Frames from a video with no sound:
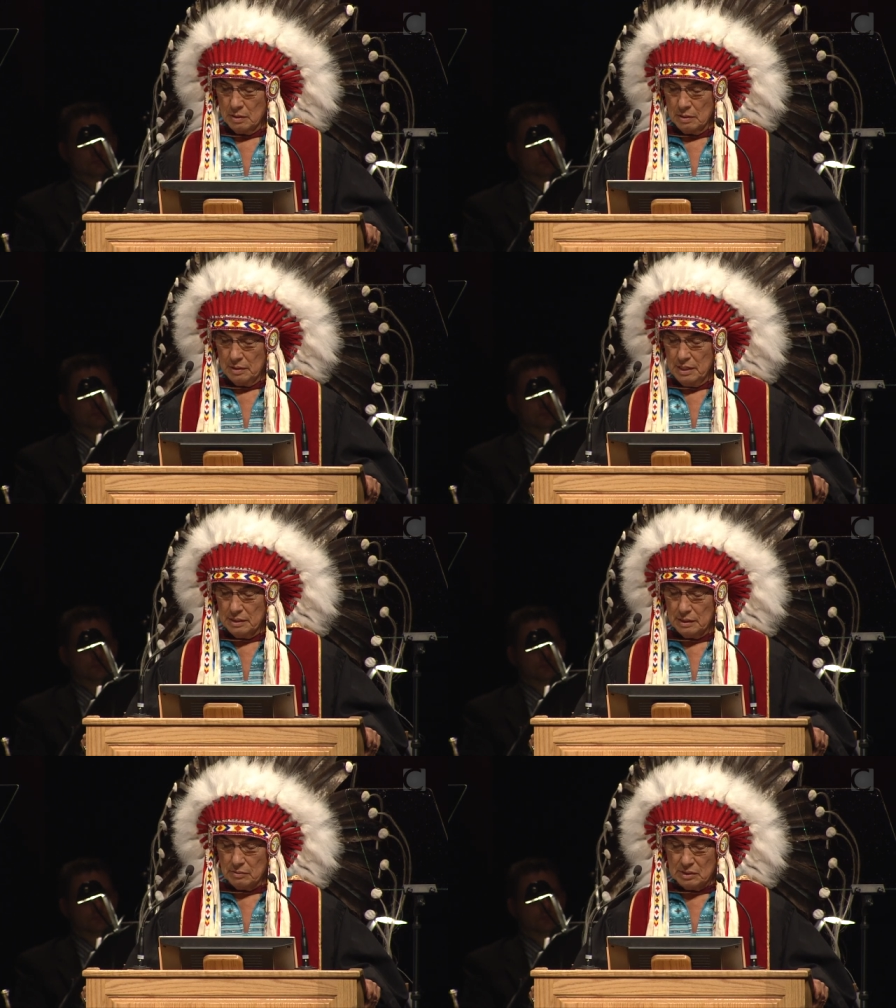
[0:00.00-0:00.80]
The
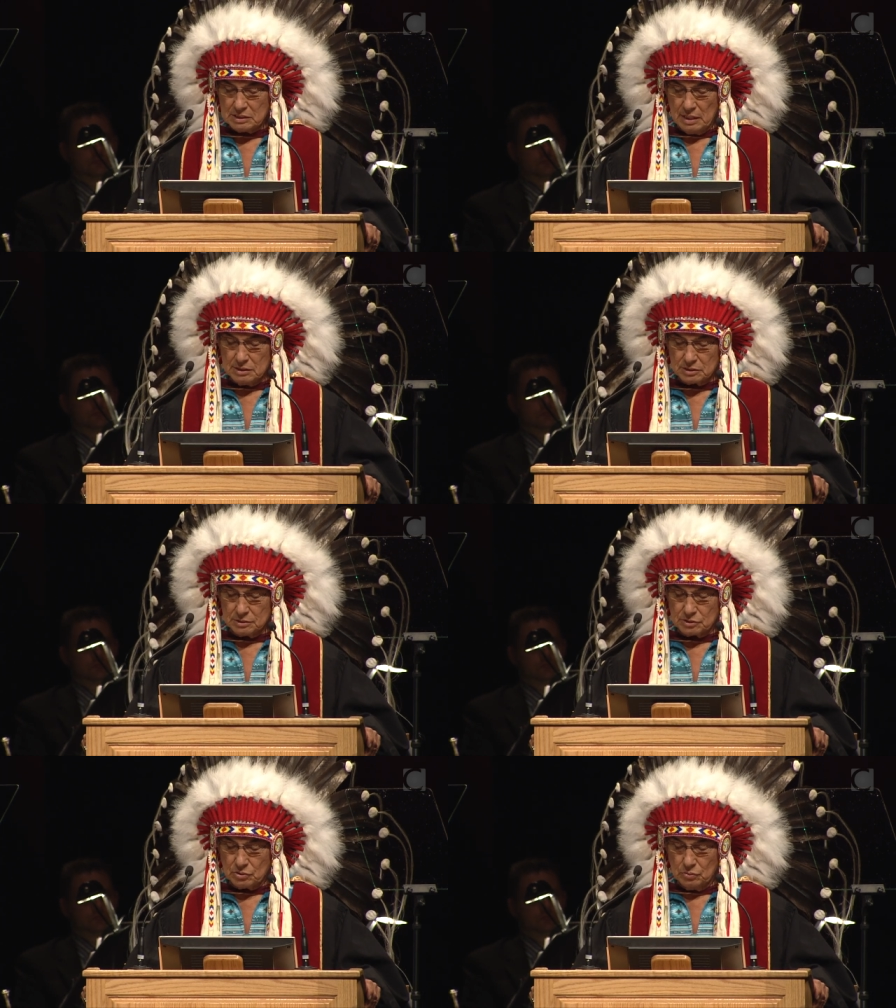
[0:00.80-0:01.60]
Indian residential
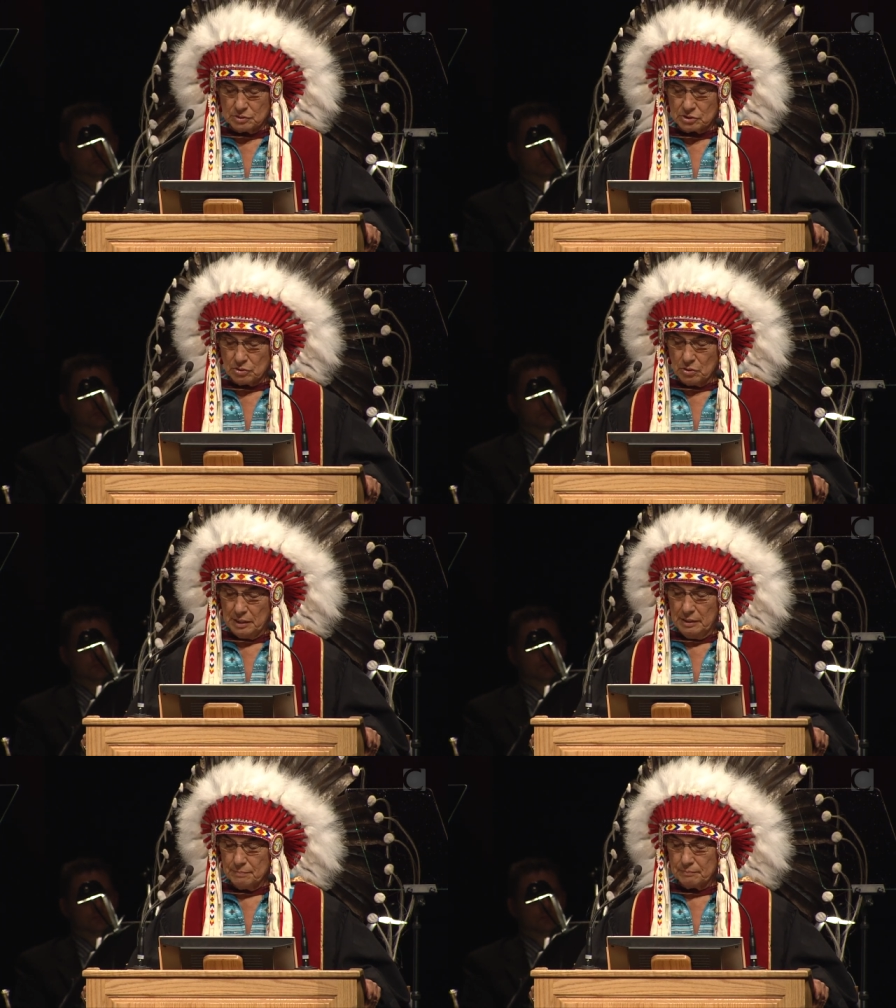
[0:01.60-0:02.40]
school
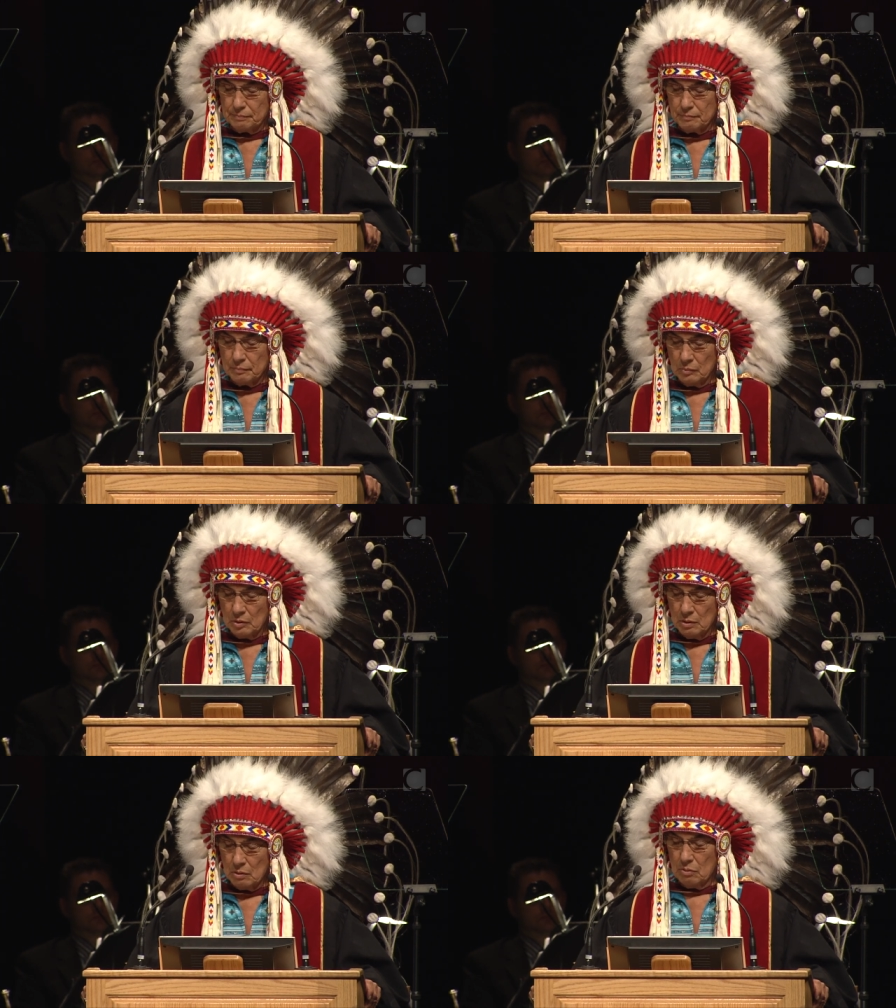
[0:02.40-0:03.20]
story
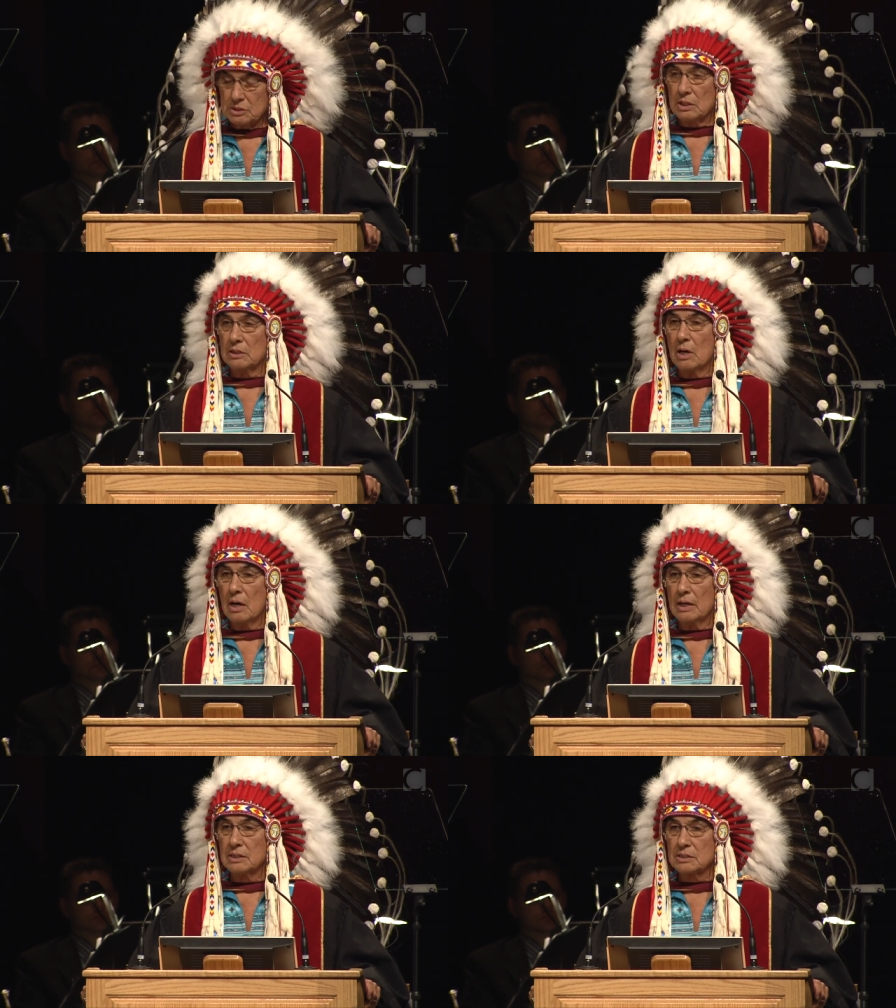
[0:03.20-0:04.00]
was the
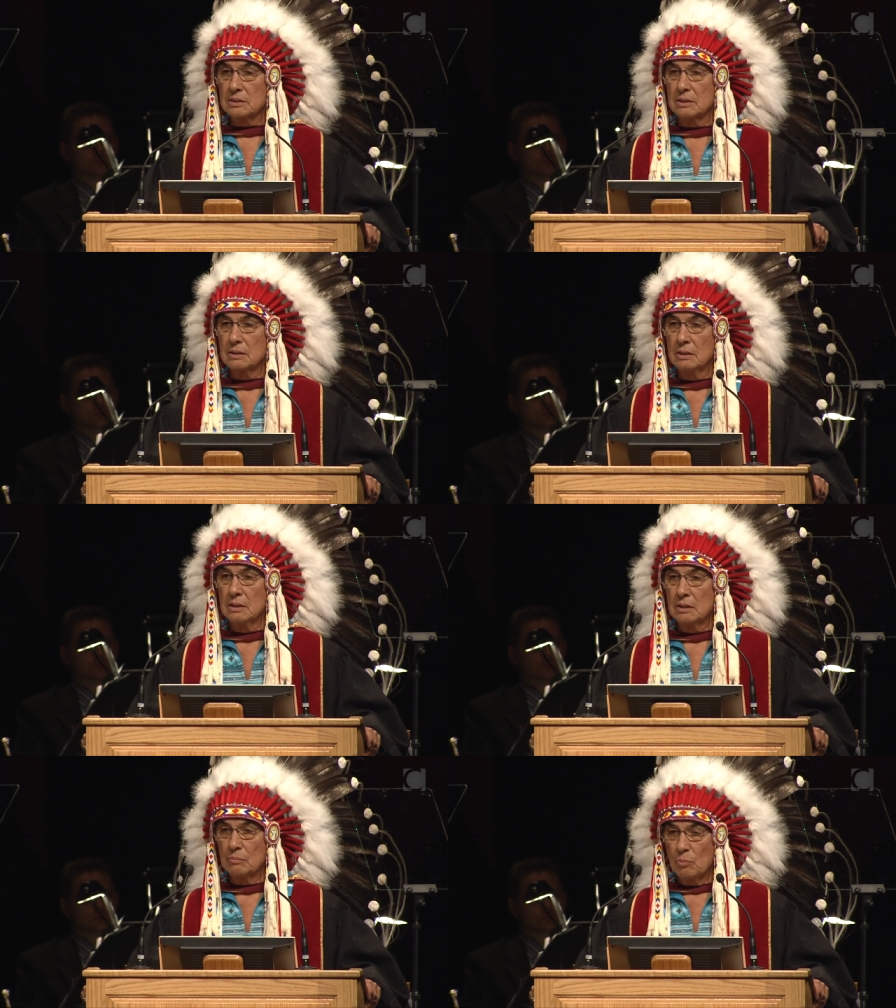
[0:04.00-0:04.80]
darkest,
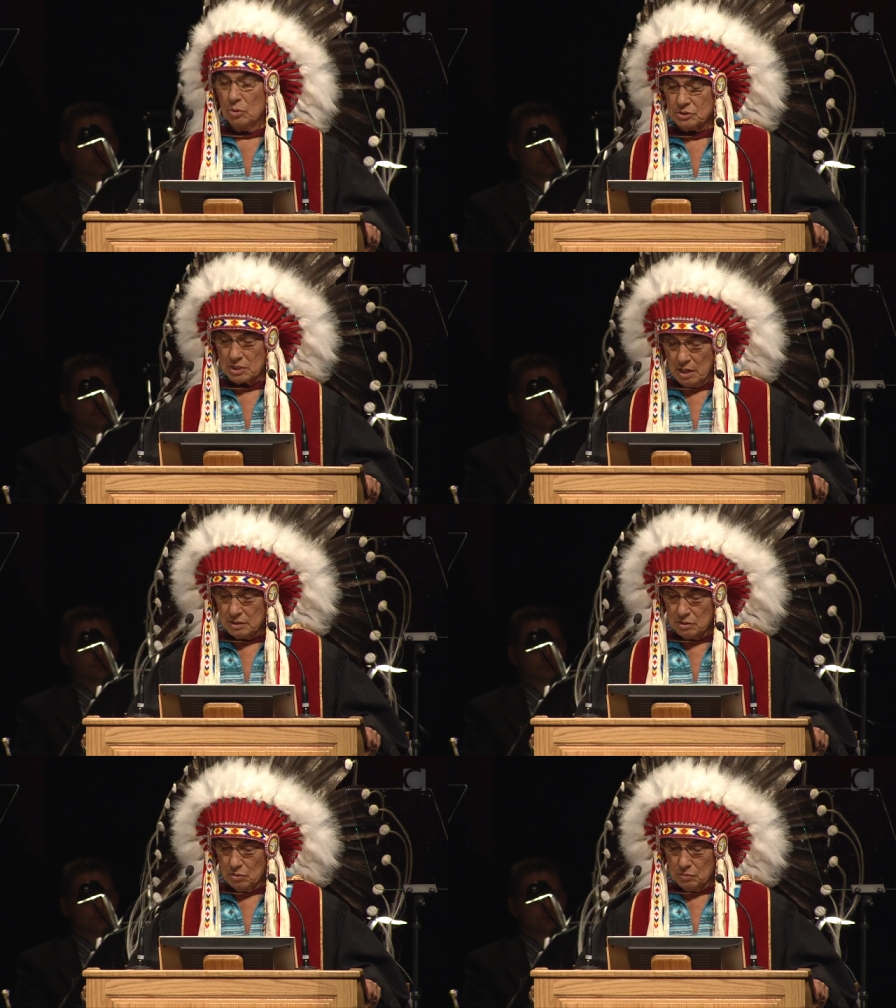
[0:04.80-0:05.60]
most
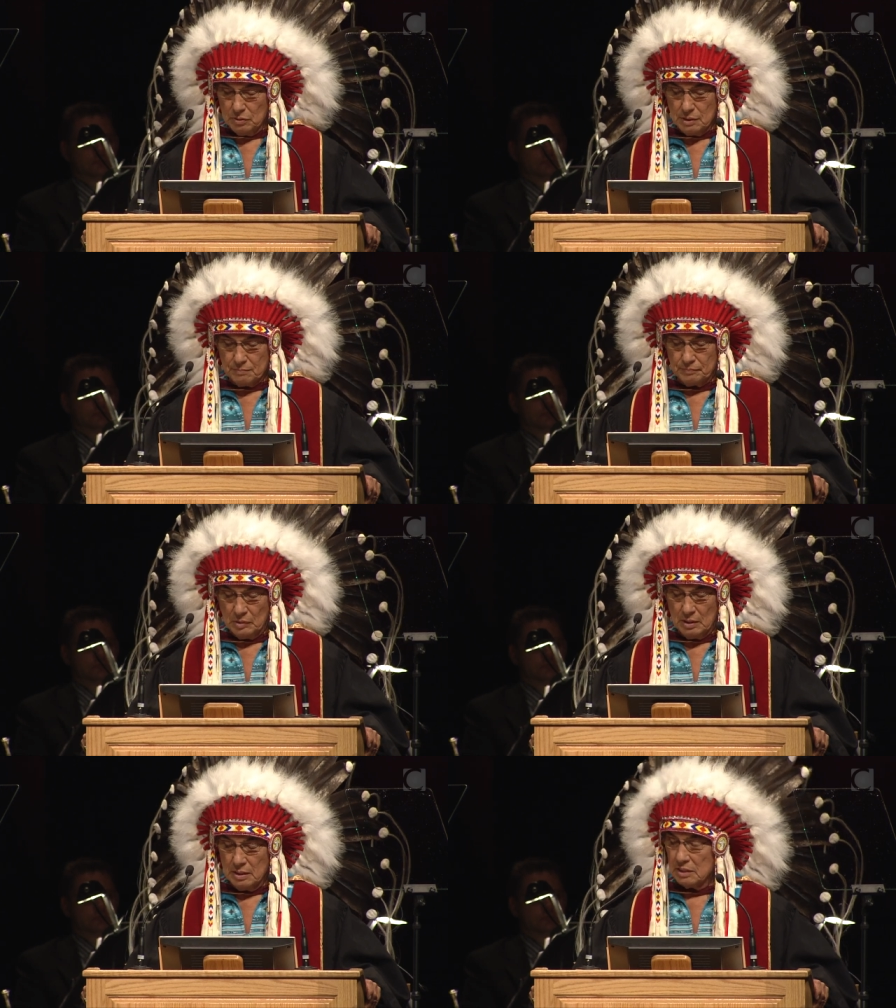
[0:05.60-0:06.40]
unknown,
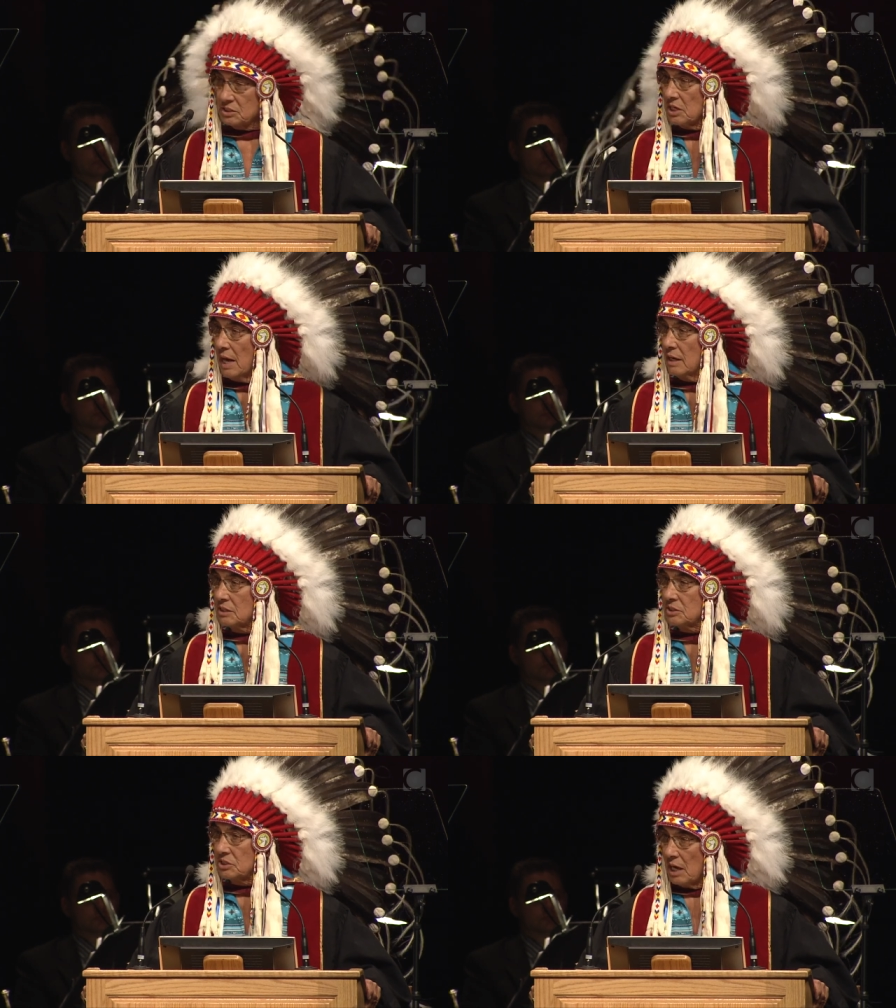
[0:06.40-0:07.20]

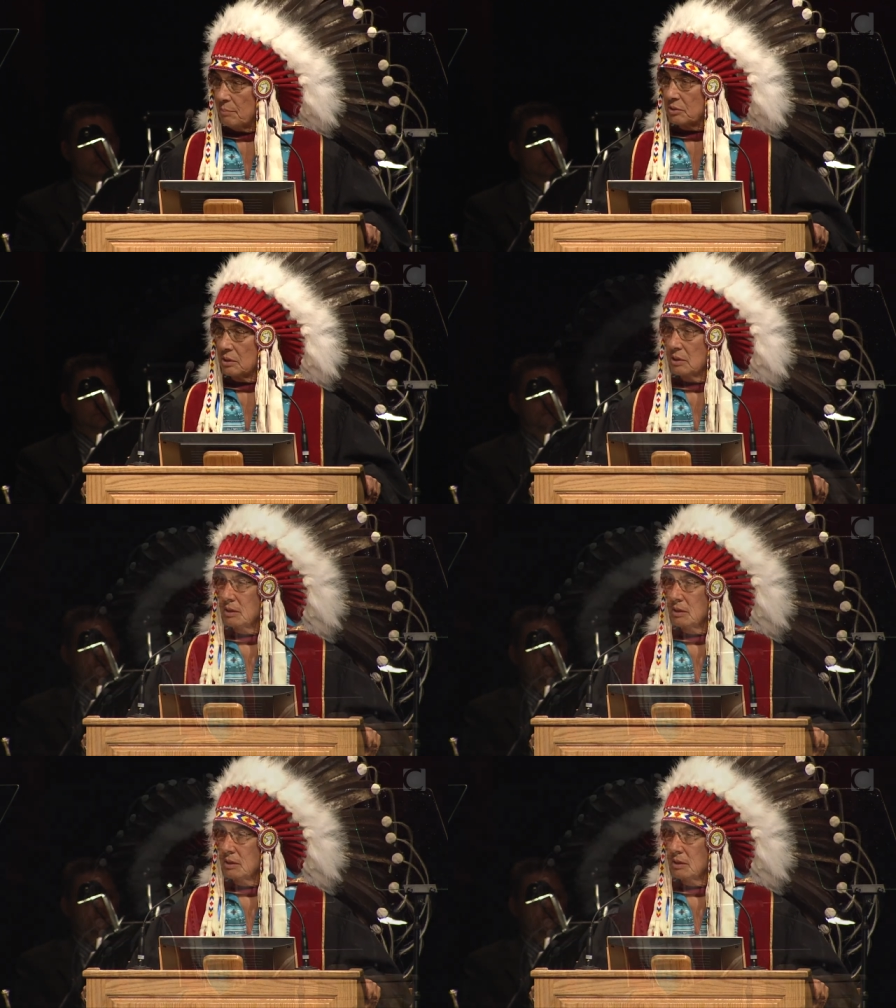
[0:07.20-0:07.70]
saddest chapter